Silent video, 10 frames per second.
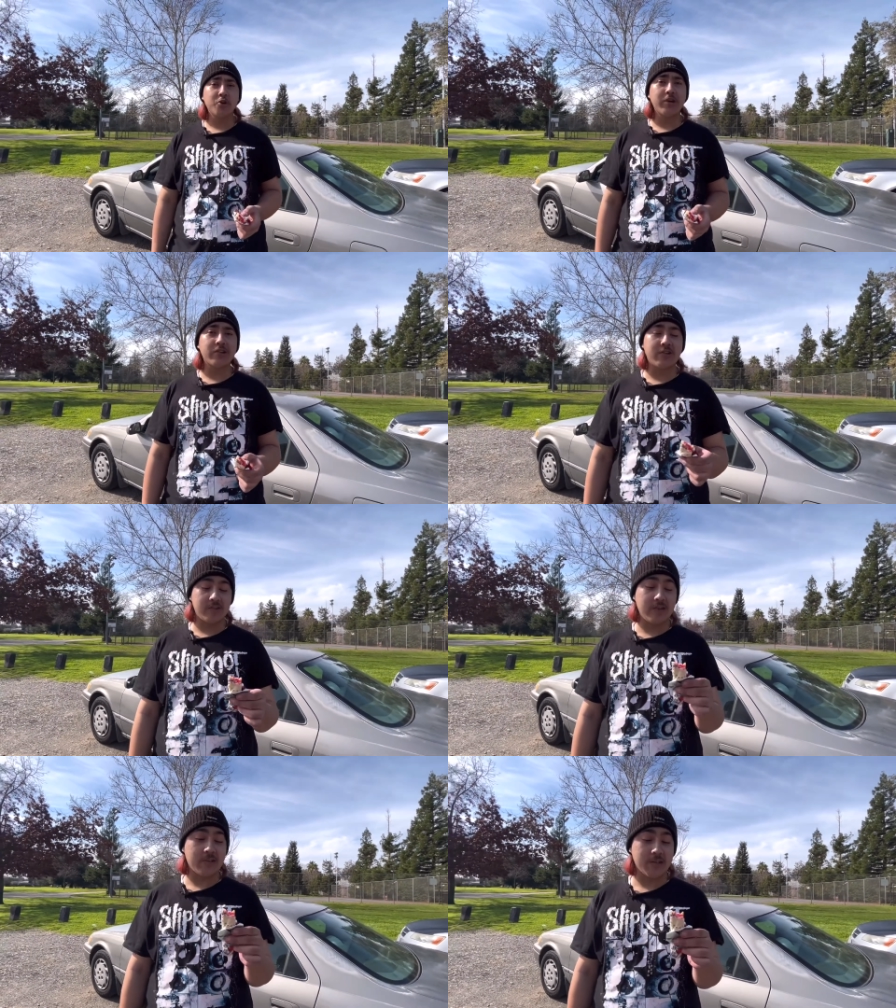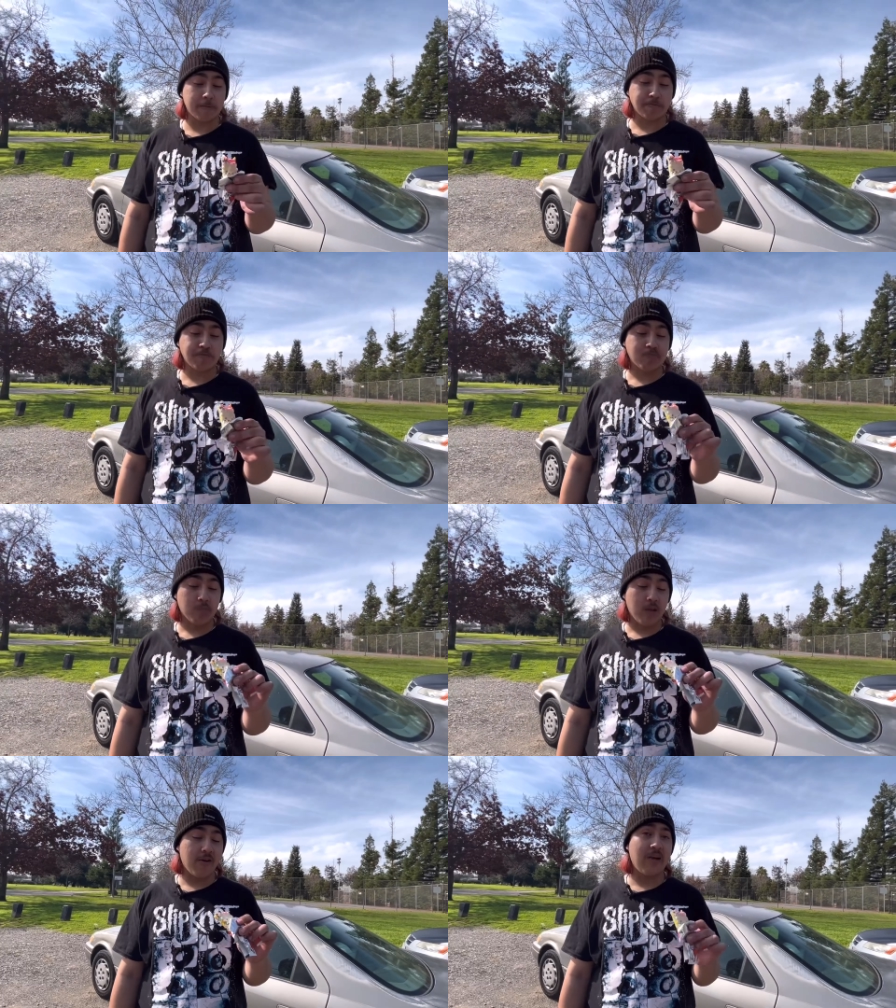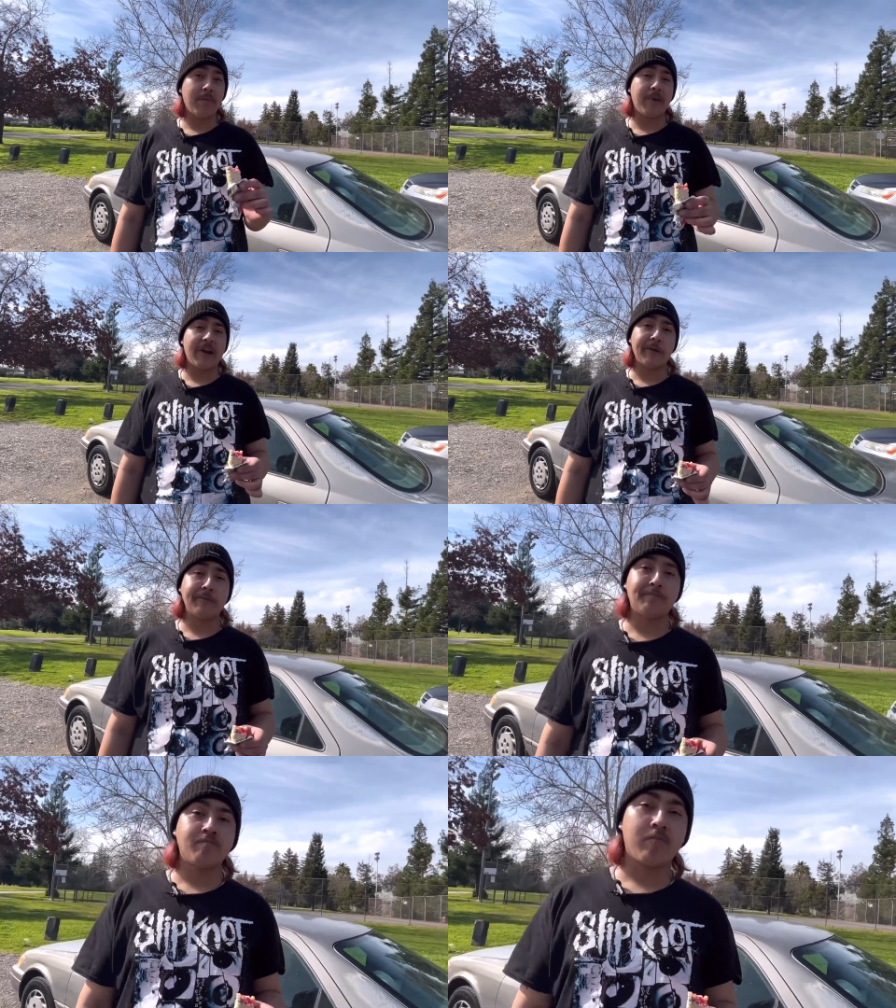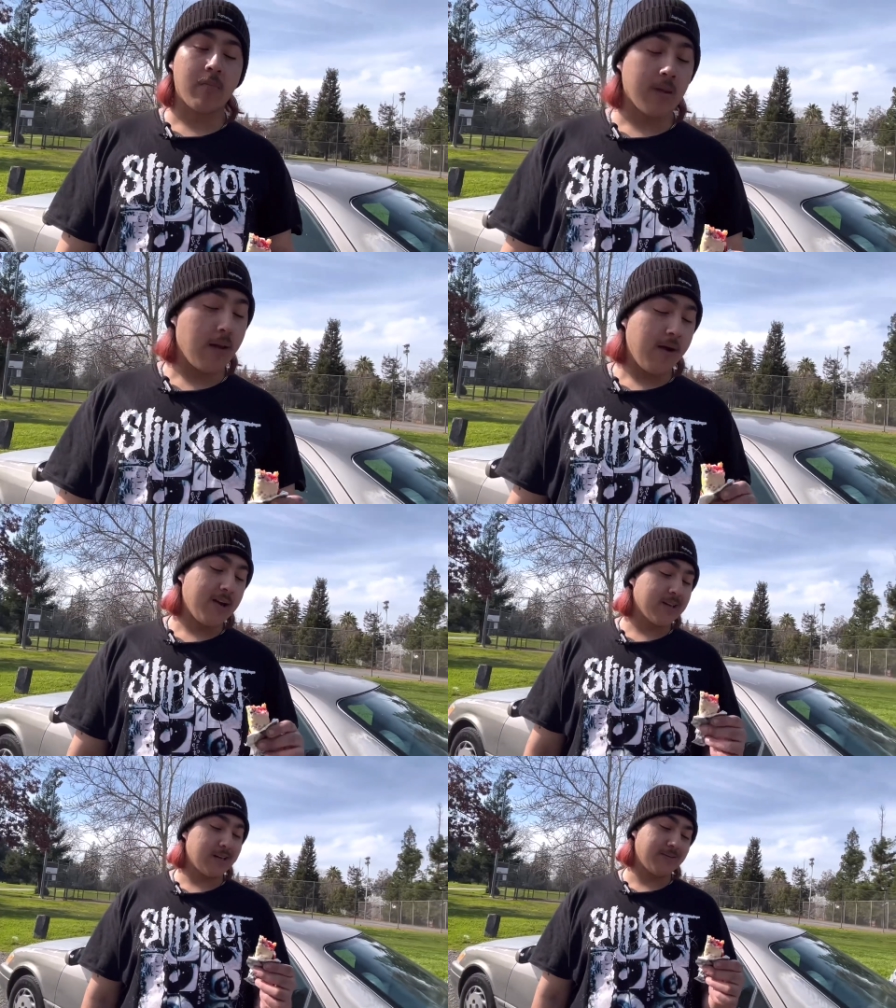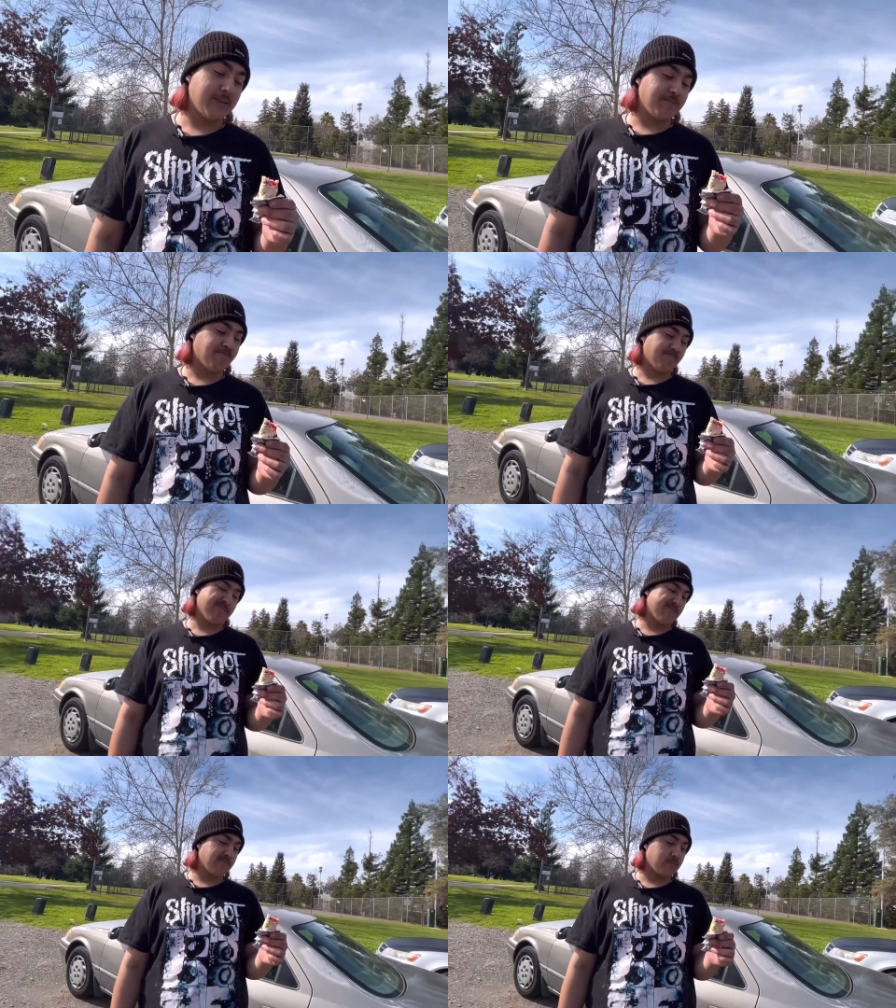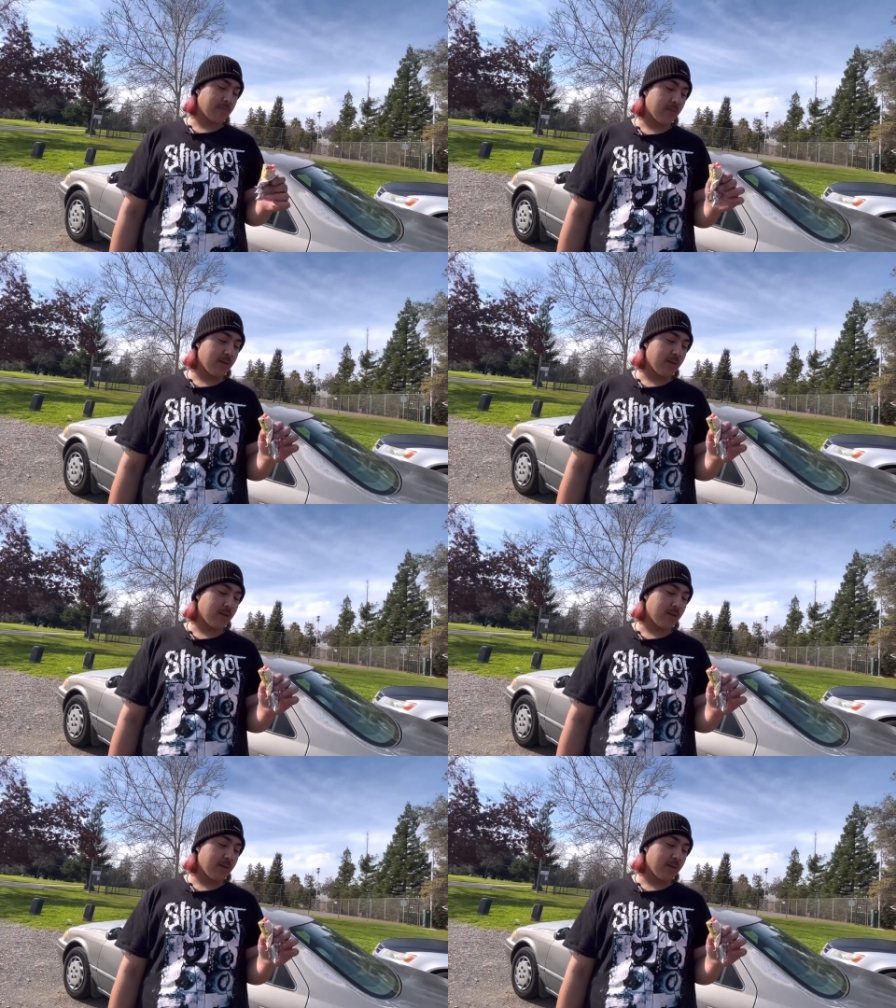Trix it's decent. I've had better. I give it mm.